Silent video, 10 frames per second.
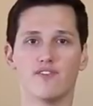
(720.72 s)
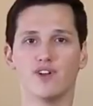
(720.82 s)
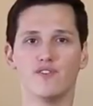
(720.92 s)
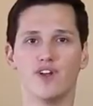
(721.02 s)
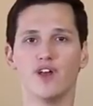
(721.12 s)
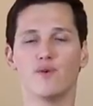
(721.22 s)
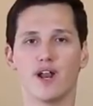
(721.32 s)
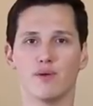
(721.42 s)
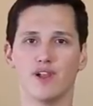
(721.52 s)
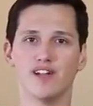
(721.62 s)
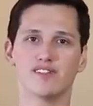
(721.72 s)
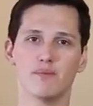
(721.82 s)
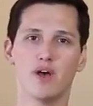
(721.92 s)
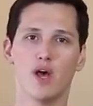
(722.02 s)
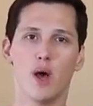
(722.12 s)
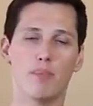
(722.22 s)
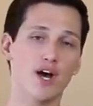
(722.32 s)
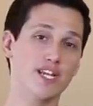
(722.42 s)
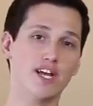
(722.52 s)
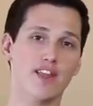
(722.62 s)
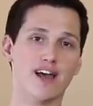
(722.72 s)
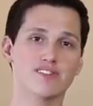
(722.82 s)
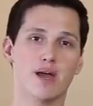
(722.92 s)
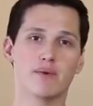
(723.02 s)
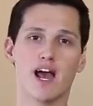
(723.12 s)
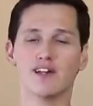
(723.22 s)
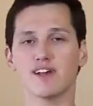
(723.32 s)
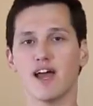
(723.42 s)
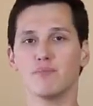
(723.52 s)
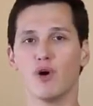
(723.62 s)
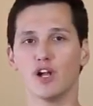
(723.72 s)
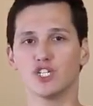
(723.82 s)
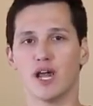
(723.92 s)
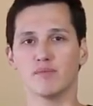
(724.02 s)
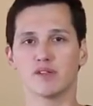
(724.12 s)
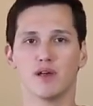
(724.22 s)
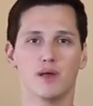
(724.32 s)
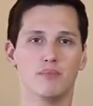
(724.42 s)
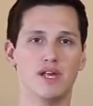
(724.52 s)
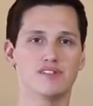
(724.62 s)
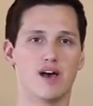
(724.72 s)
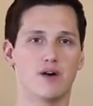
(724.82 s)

of every new video when I release them. But until next time, guys, I am Paul James. Peace